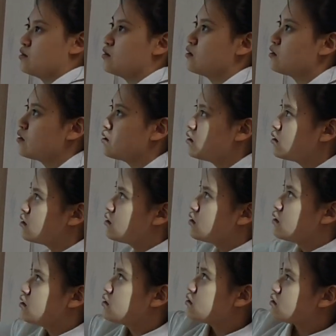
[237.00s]

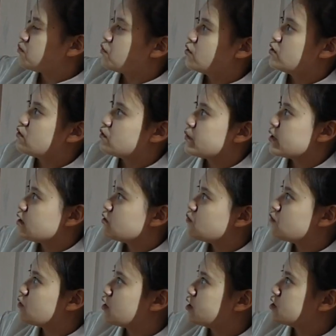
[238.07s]
The point will be
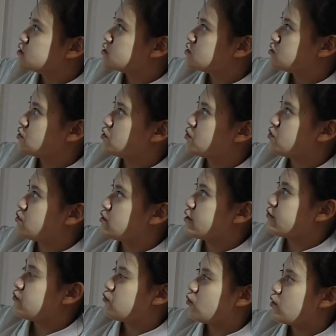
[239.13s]
1, 2, 3,
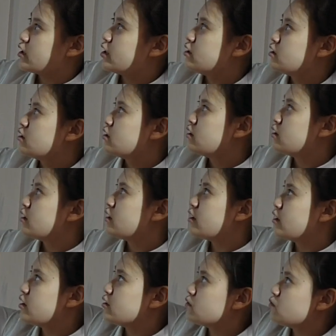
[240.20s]
4,
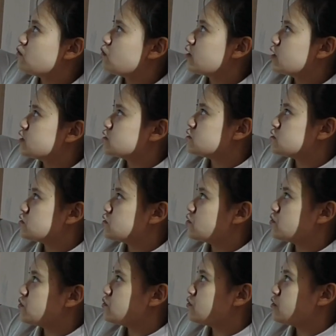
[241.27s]
and 1, 2,
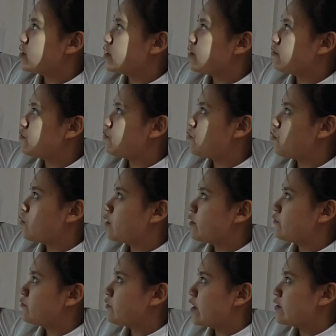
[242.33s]
3, 4,
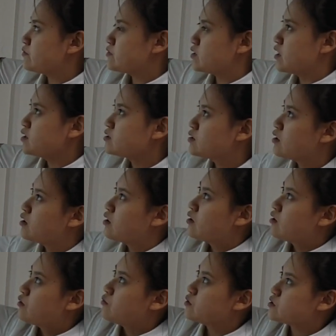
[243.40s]
5, 6,
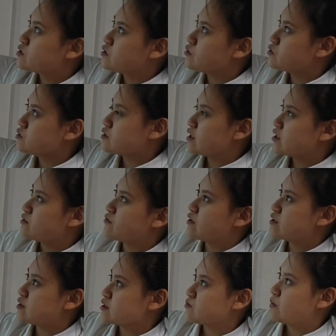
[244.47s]
which also
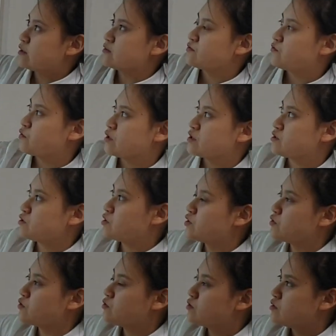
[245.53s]
satisfies 6 minus 4 is 2.
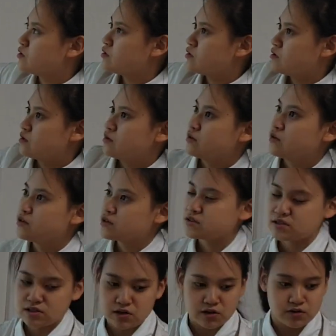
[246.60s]

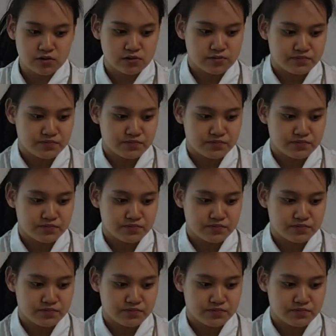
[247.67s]
So